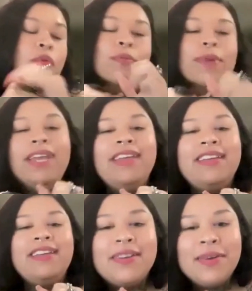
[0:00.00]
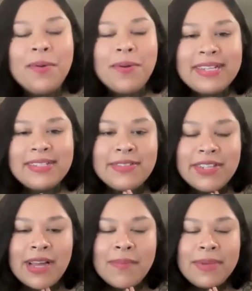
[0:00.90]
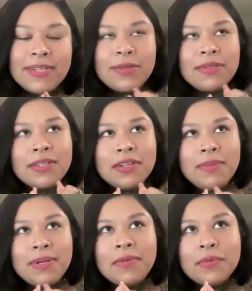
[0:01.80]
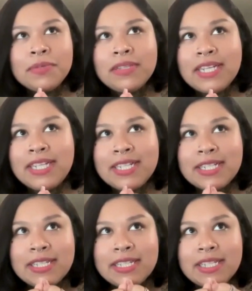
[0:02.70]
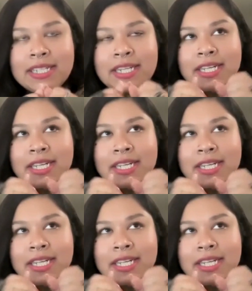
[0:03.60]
We are going to jump into a little bit of a religious